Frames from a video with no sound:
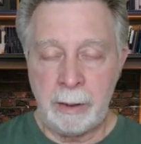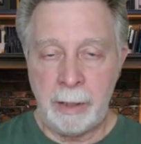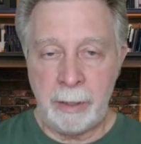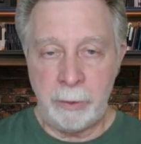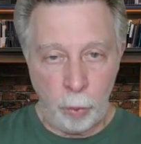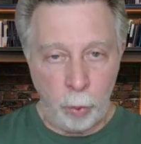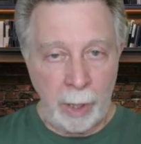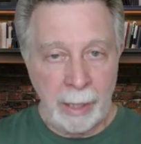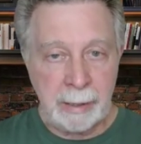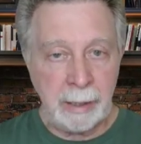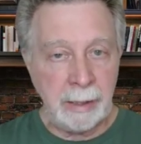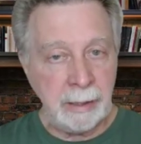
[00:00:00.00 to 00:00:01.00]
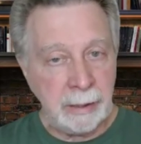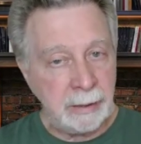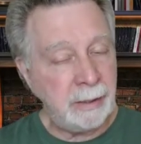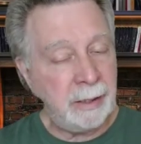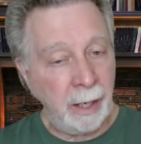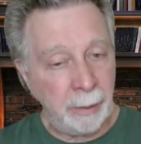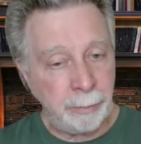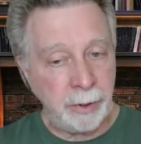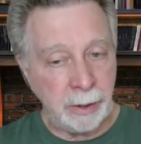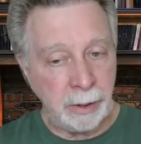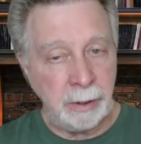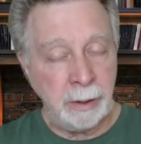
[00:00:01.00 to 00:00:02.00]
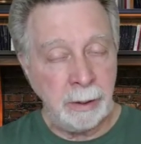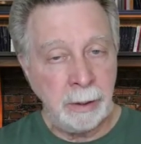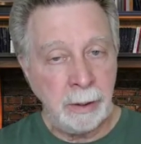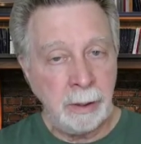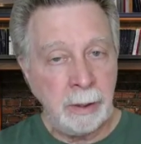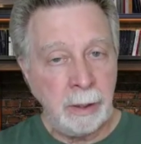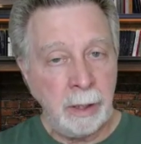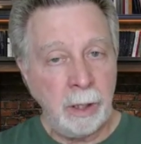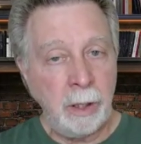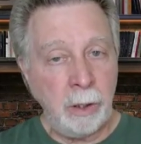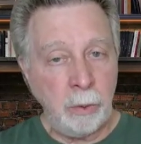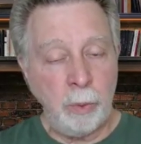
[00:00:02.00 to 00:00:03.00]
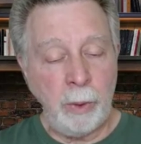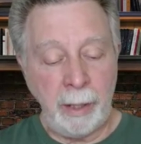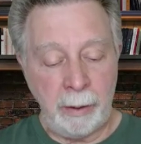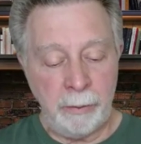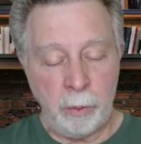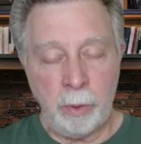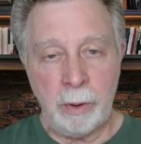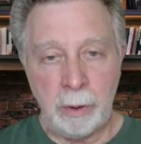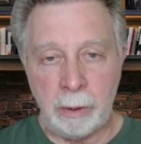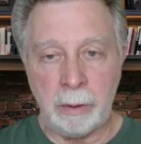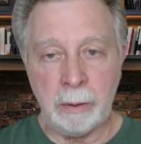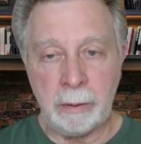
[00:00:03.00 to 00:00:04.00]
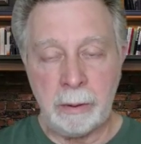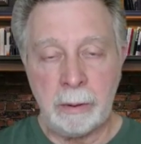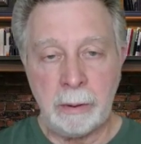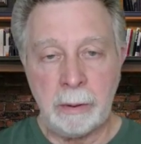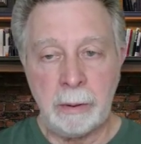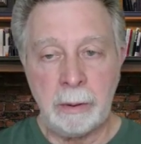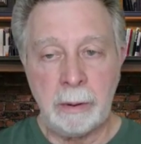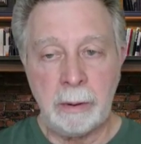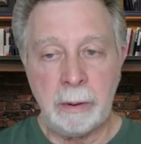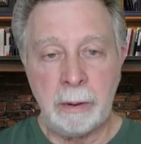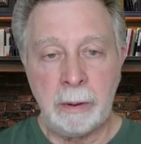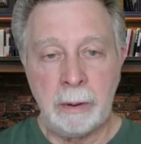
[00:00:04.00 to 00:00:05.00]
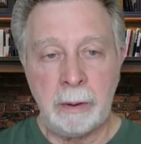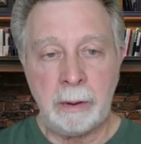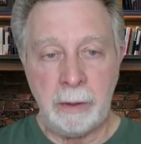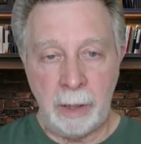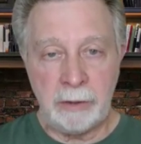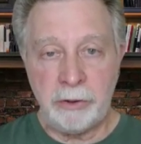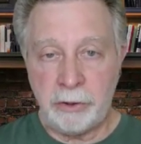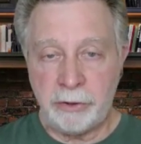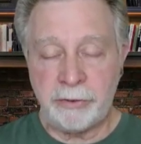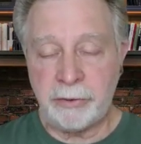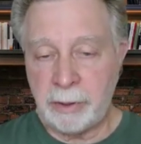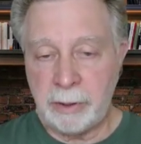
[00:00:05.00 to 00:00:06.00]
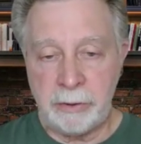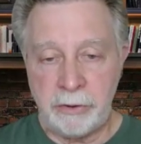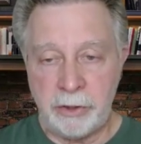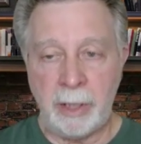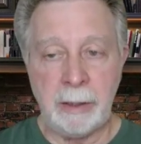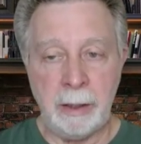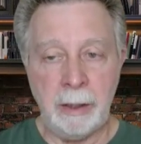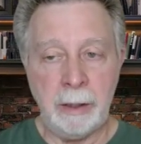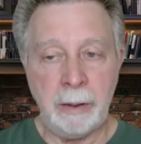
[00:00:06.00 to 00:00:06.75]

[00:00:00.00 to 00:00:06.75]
and widely adopted around the world, not just in China.